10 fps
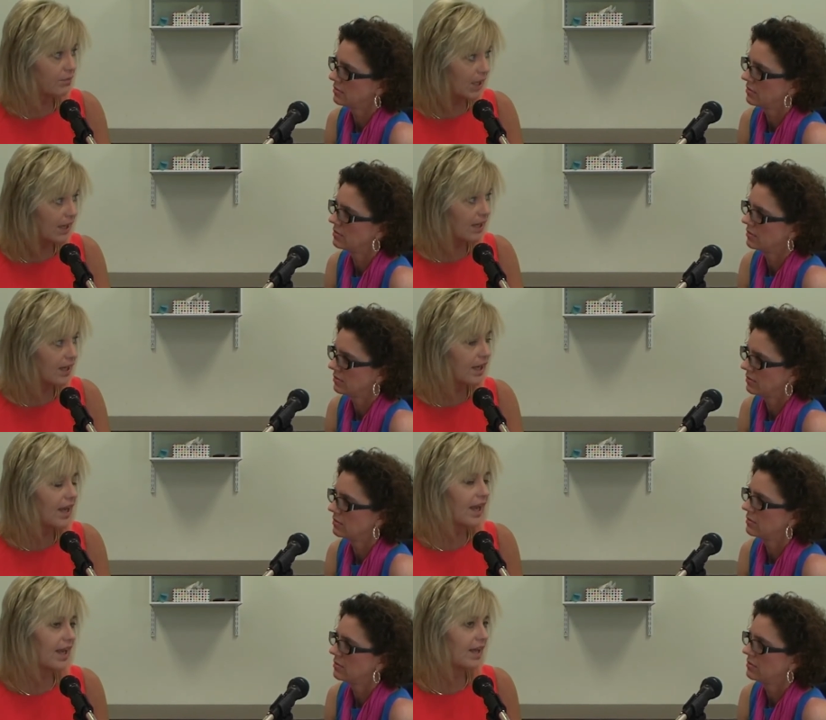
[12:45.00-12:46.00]
Speaker 1: men,
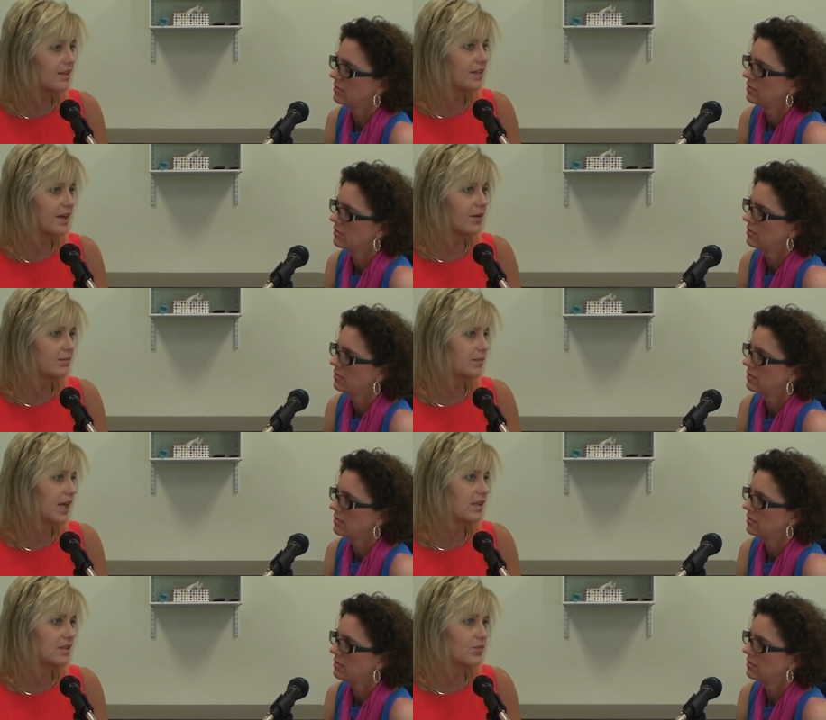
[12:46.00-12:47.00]

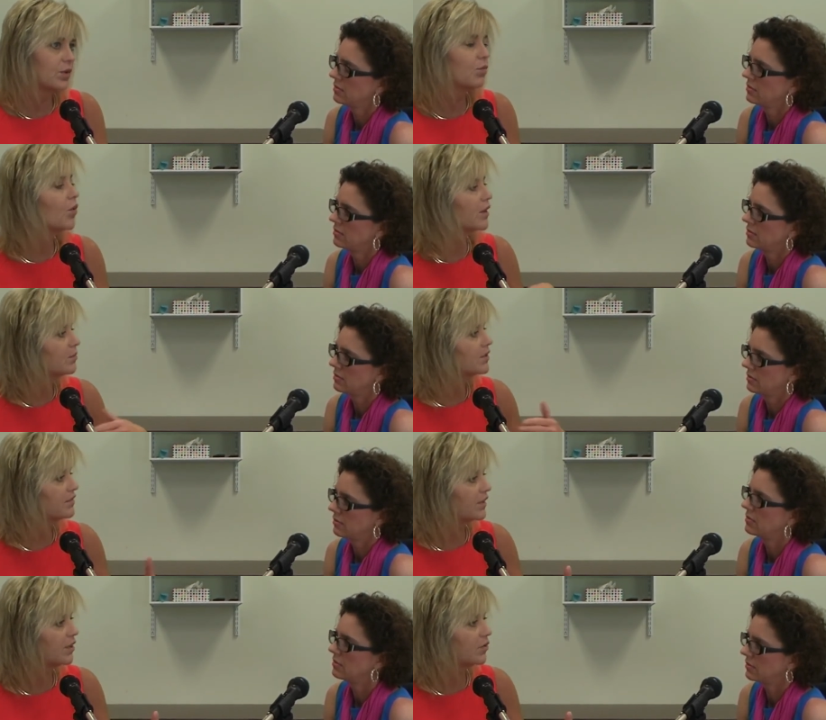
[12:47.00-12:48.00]
and we want them to
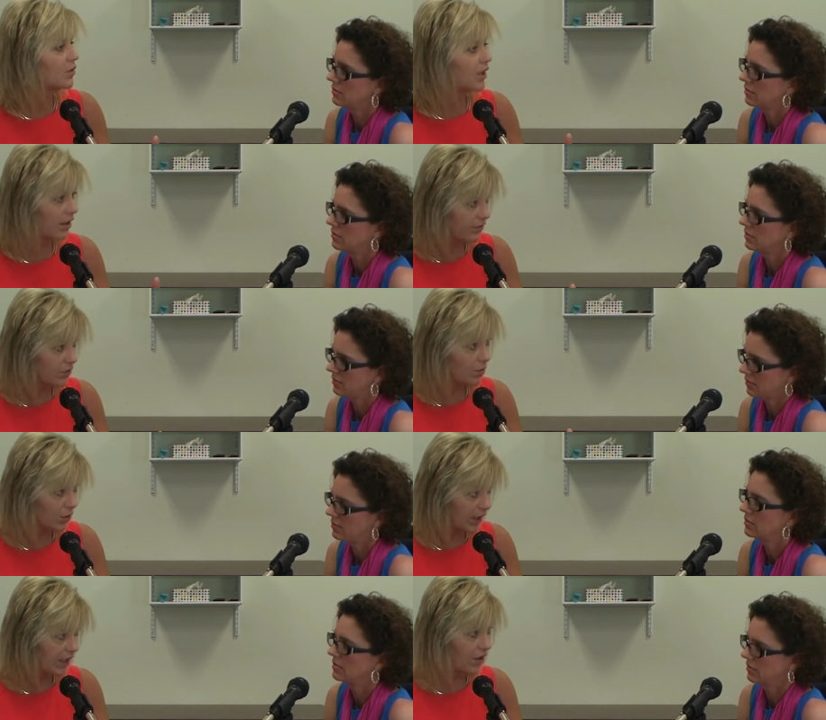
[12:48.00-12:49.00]
feel
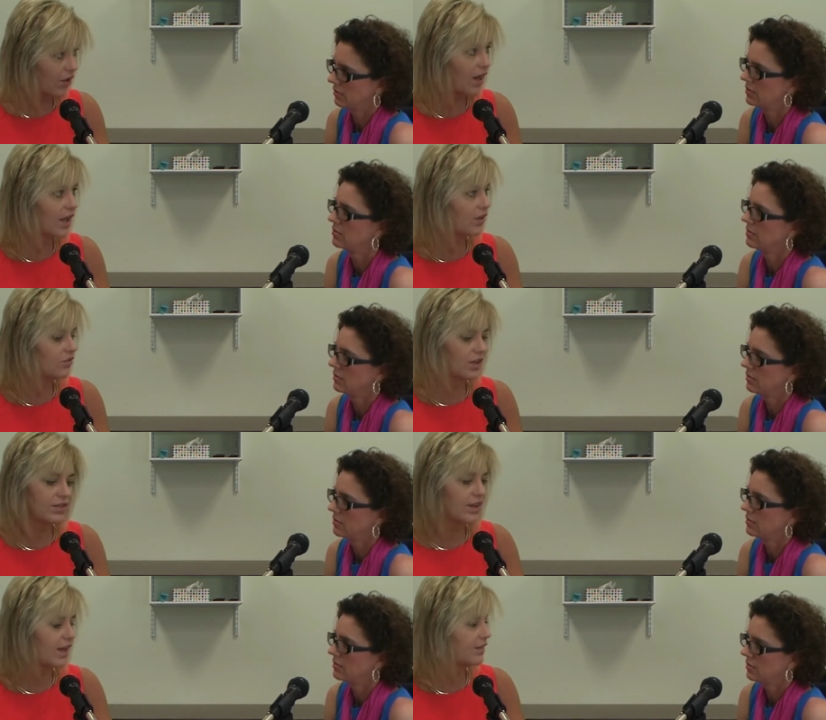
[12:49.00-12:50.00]
comfortable here
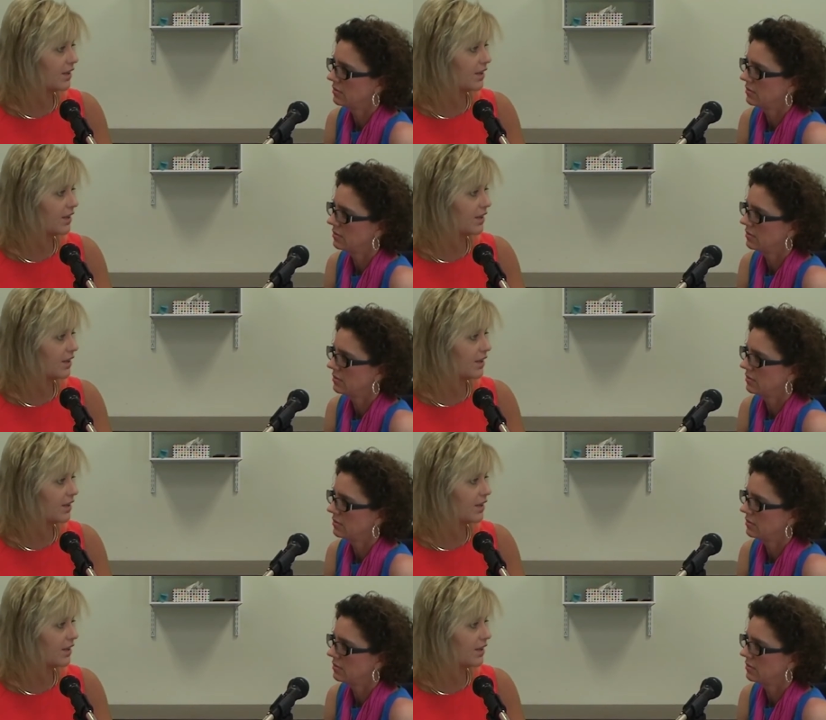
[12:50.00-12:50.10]
just as